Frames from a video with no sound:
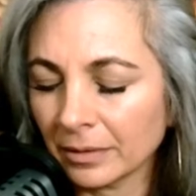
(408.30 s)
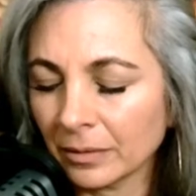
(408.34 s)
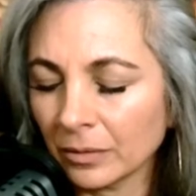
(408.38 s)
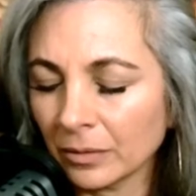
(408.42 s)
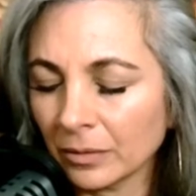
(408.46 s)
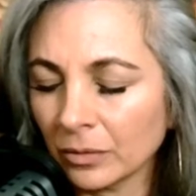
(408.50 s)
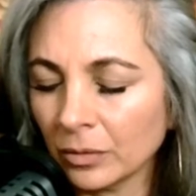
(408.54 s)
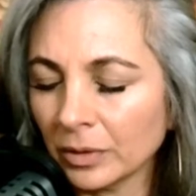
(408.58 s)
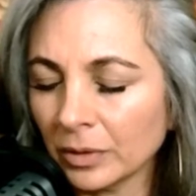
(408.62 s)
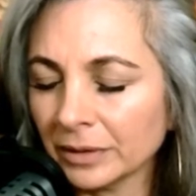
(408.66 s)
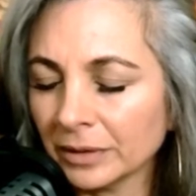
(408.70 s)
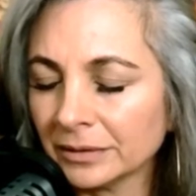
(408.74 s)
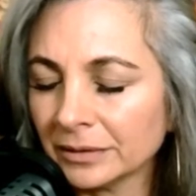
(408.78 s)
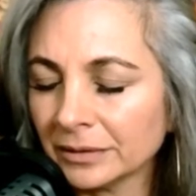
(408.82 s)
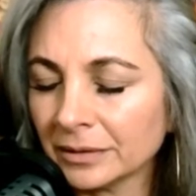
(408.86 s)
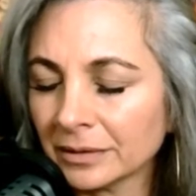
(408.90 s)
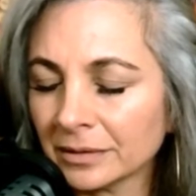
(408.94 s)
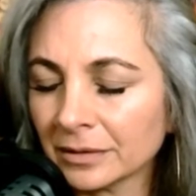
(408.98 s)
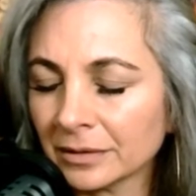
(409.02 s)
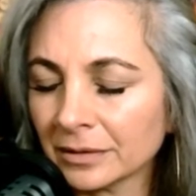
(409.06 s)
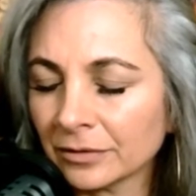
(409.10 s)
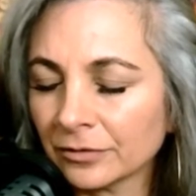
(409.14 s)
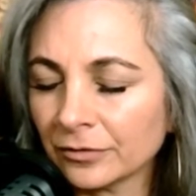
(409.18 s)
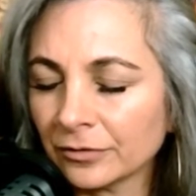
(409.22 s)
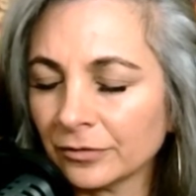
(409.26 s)
What
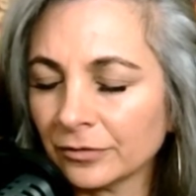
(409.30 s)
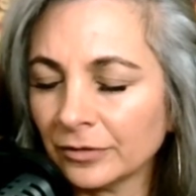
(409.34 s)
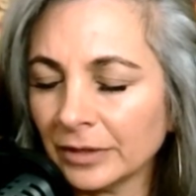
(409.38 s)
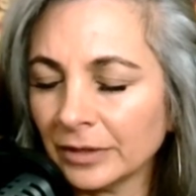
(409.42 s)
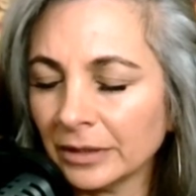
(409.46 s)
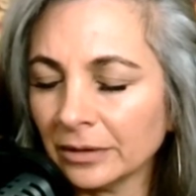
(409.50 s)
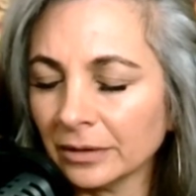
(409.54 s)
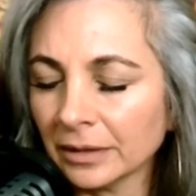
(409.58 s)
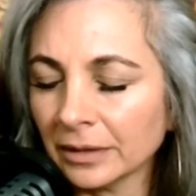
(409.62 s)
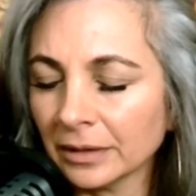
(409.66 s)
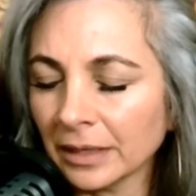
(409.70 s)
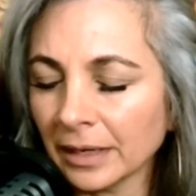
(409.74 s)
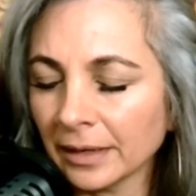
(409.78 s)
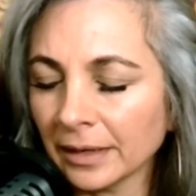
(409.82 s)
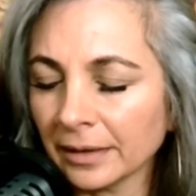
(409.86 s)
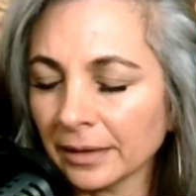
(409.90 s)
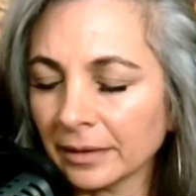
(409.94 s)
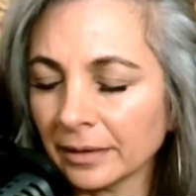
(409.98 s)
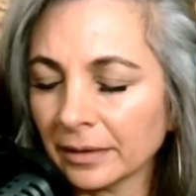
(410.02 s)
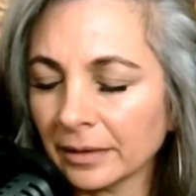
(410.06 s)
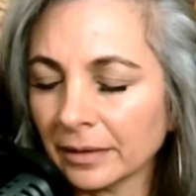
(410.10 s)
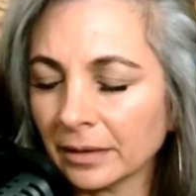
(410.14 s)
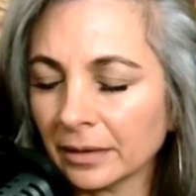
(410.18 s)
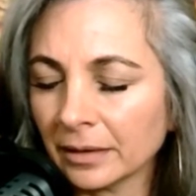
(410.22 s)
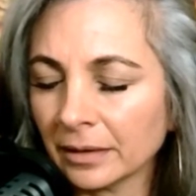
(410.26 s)
does it feel
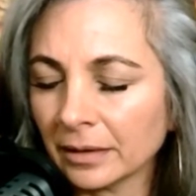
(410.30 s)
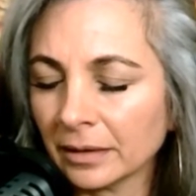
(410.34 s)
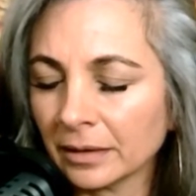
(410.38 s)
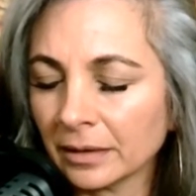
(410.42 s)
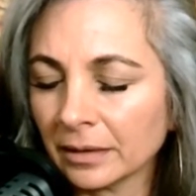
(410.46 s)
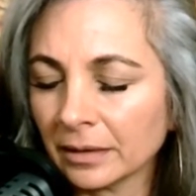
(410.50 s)
like